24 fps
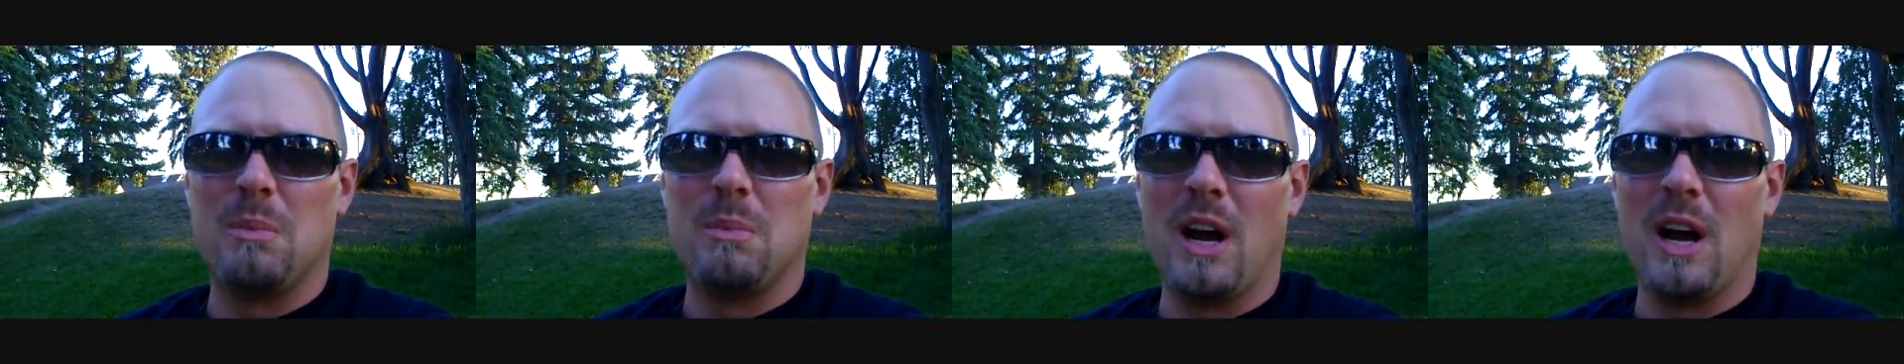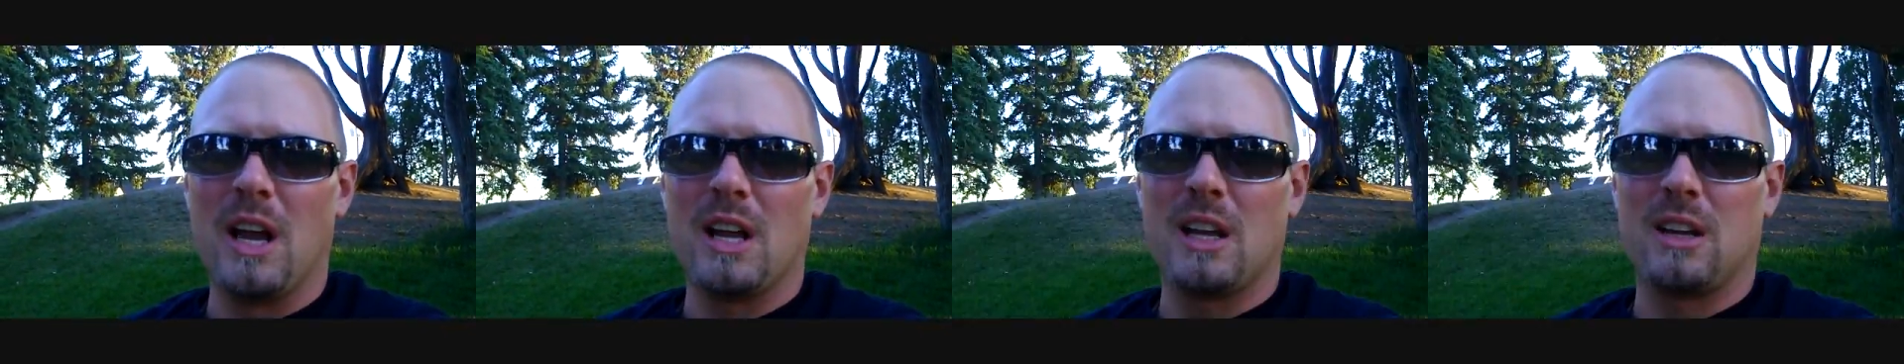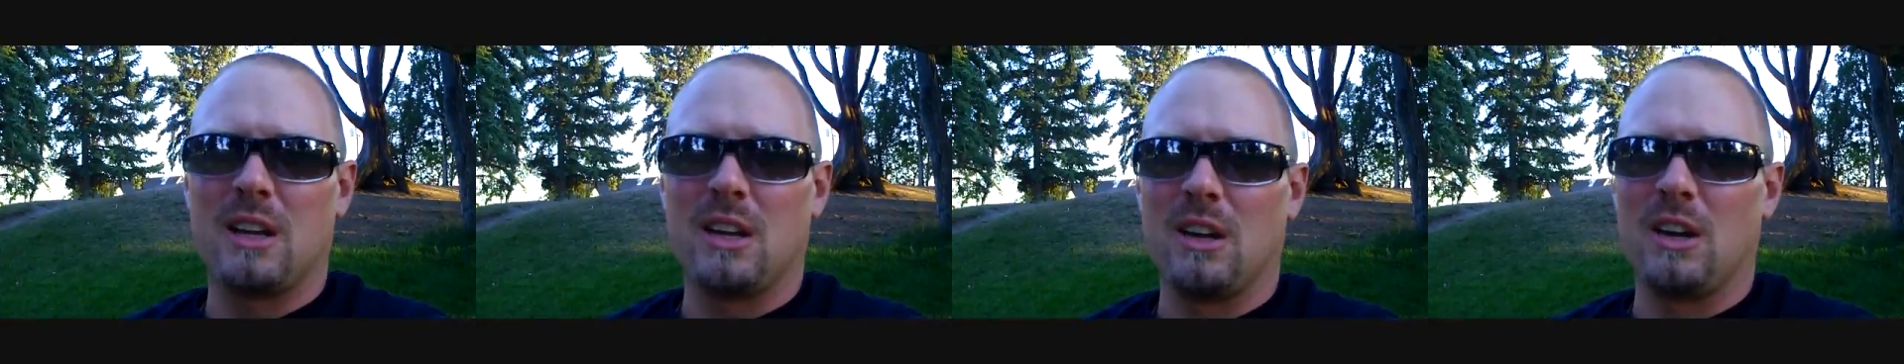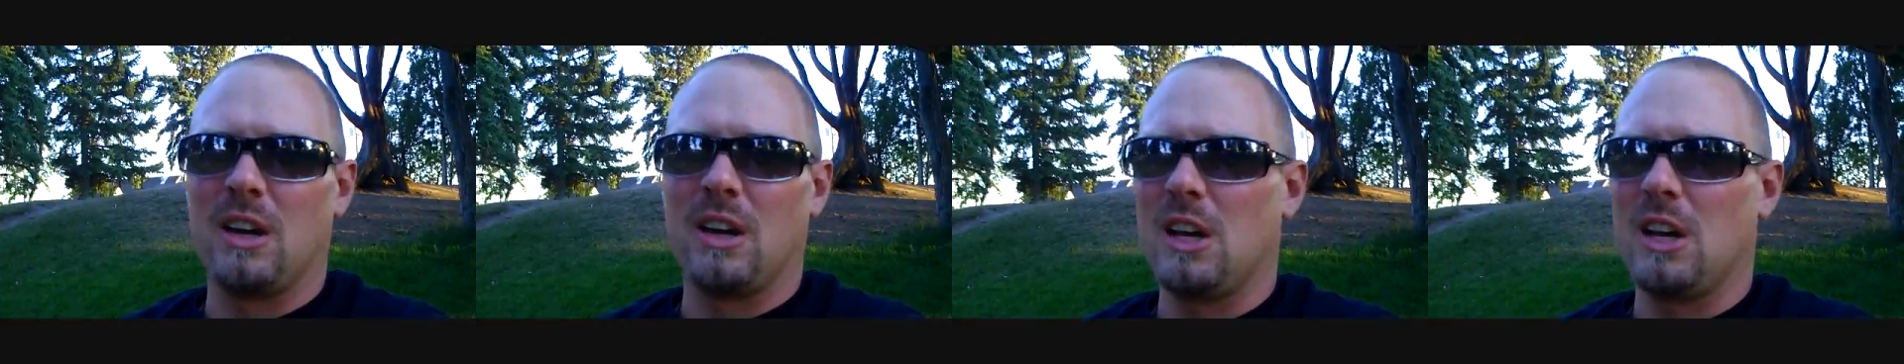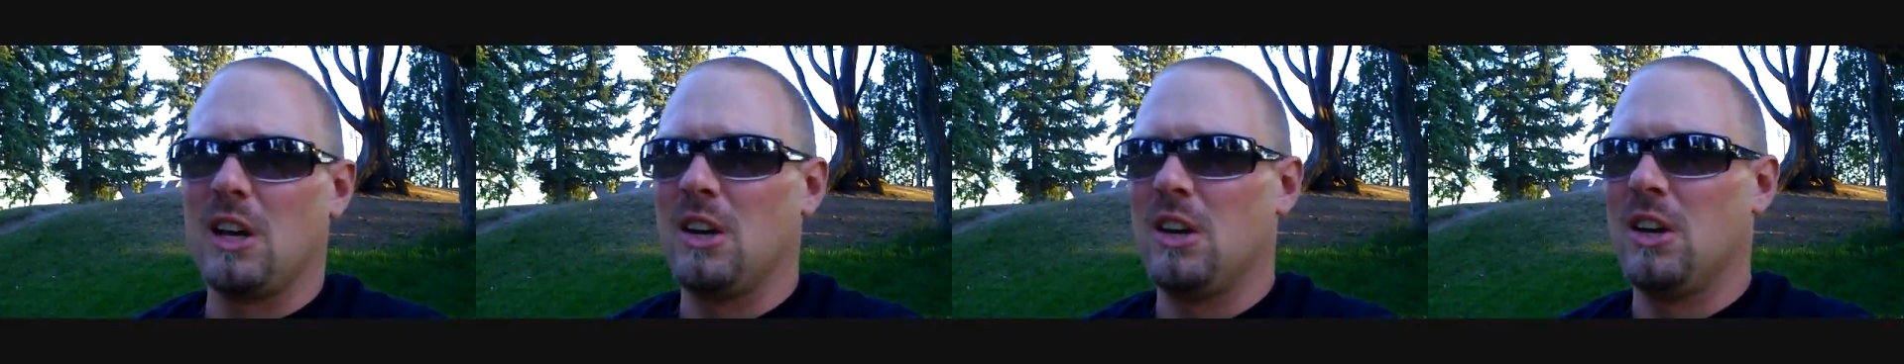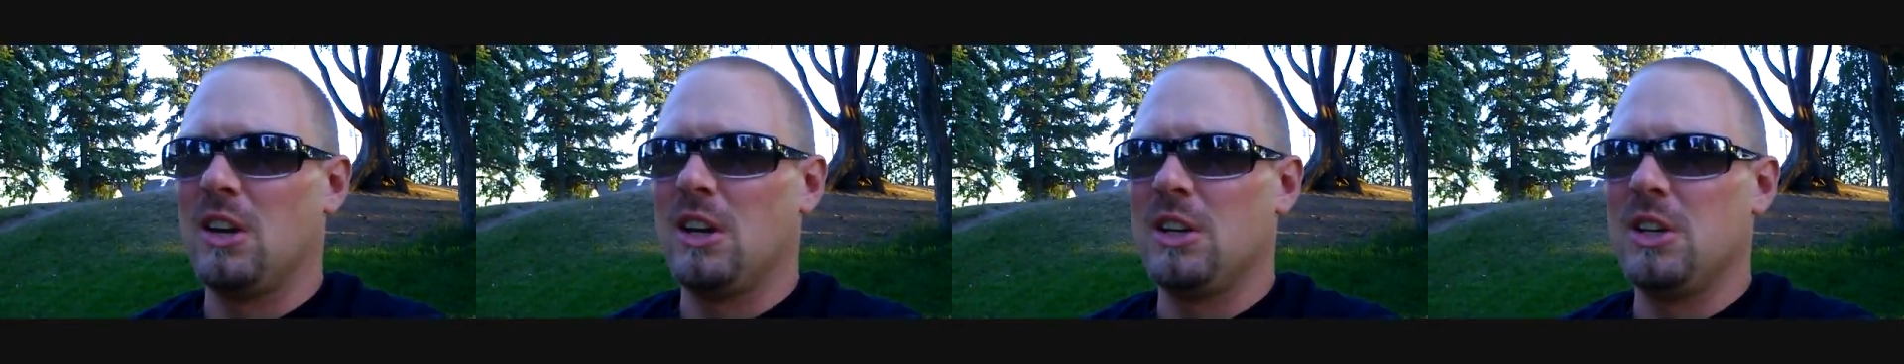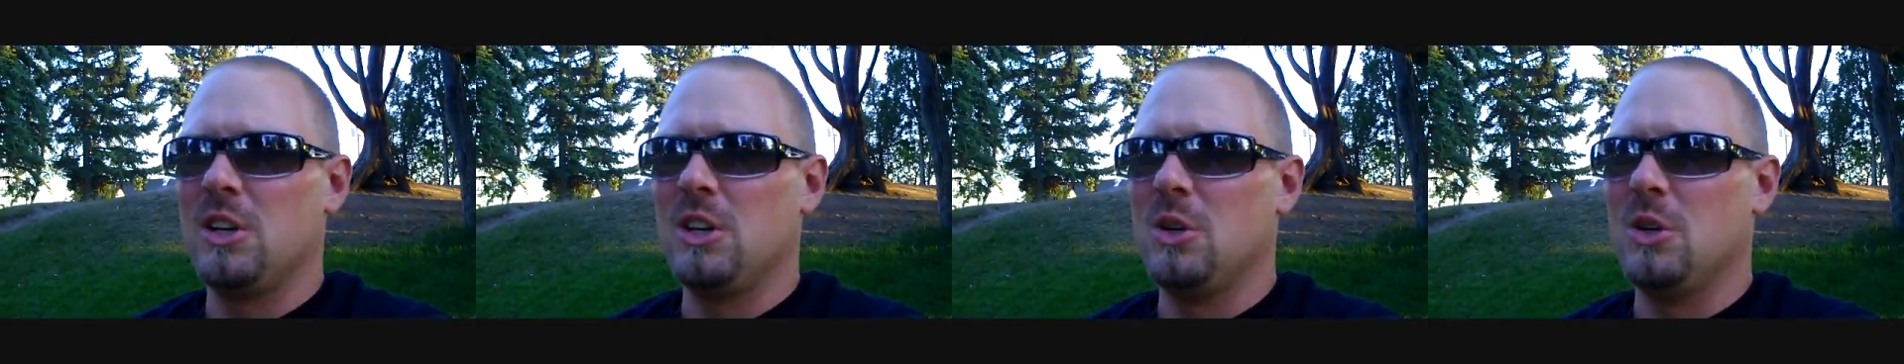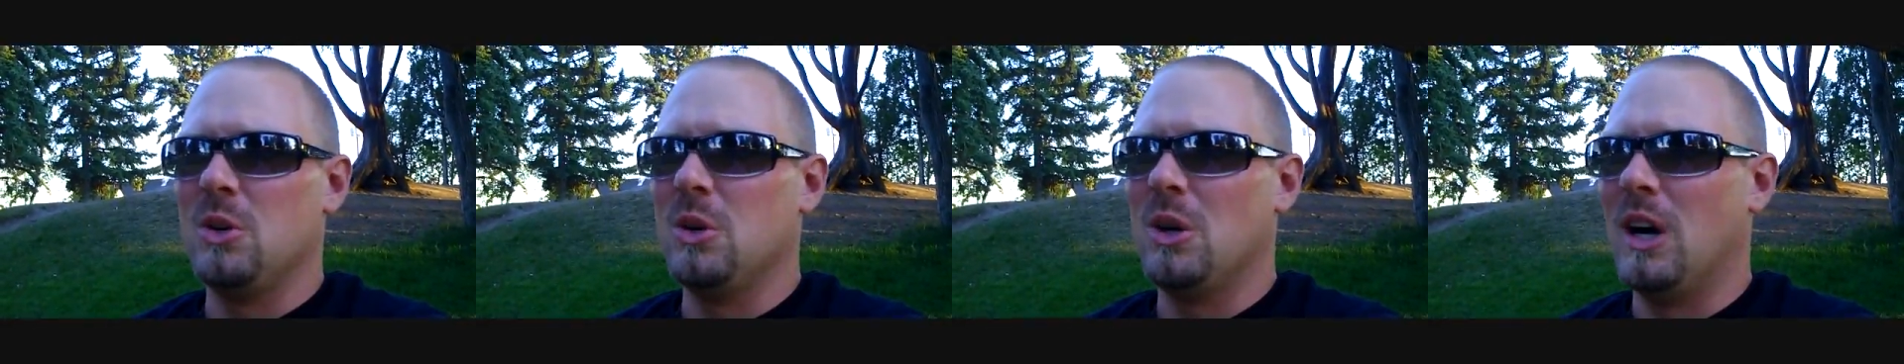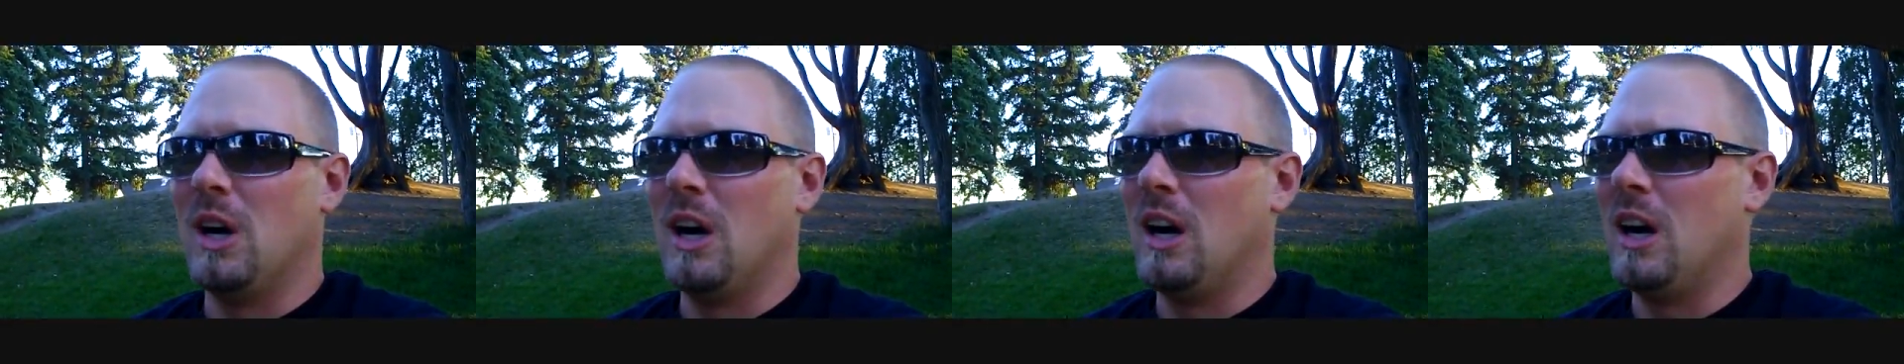bike or you know a
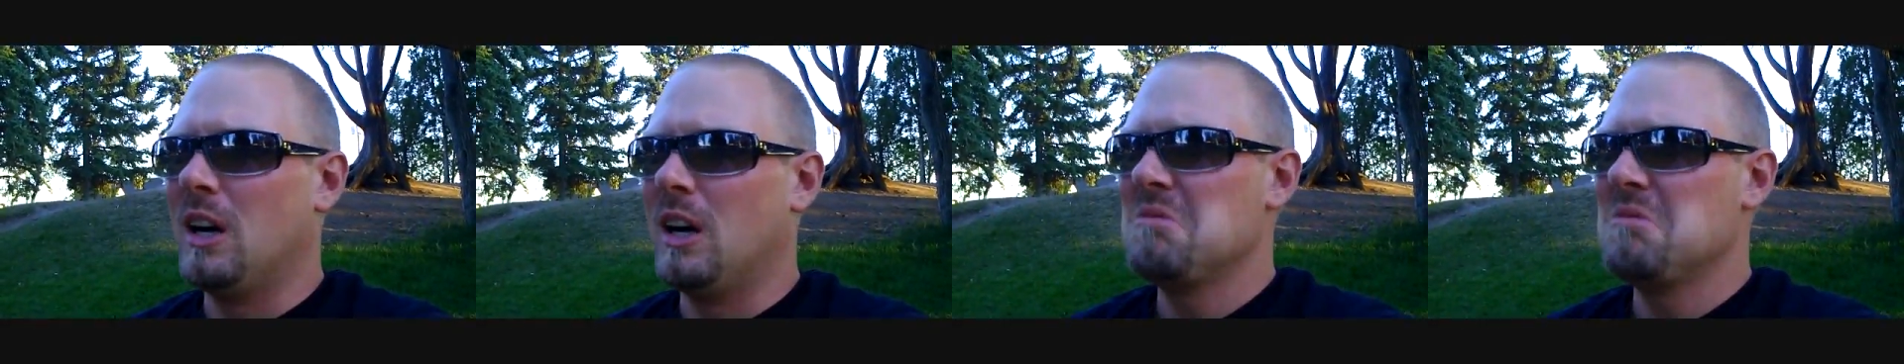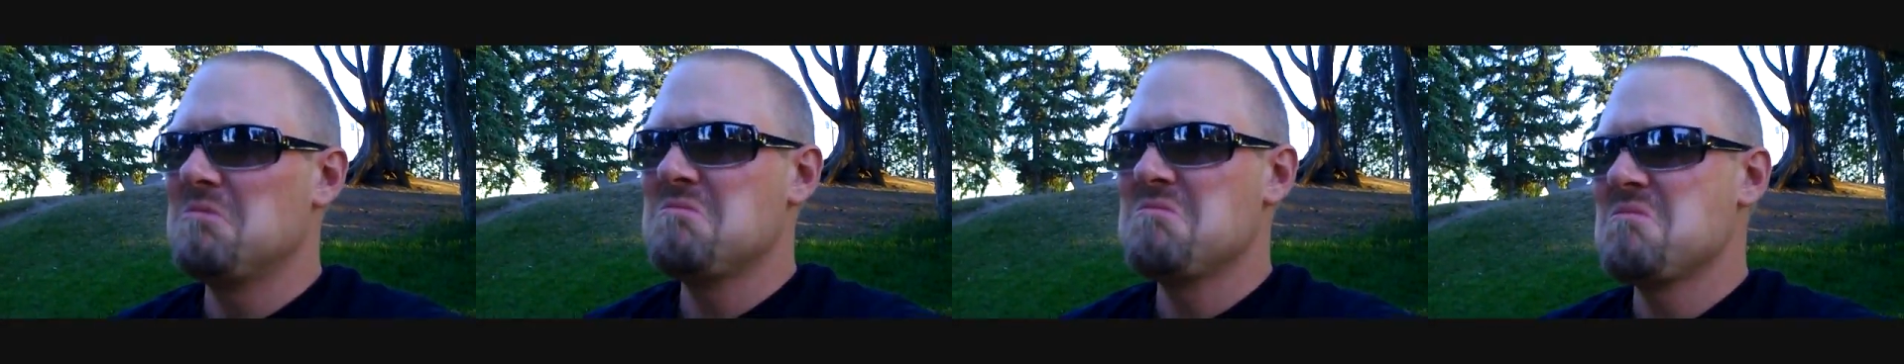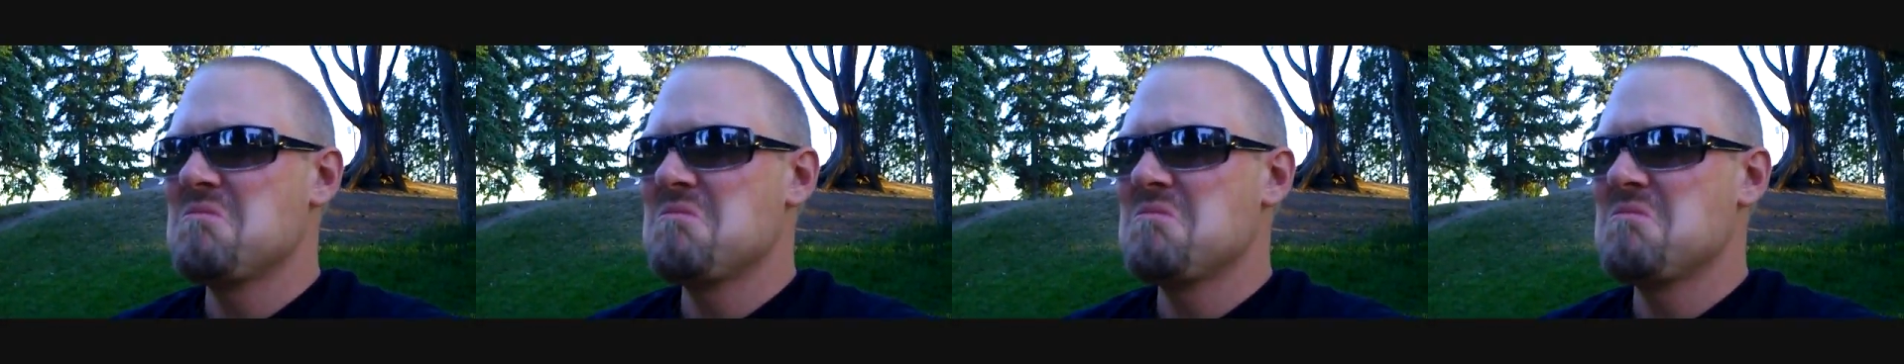new. Uh,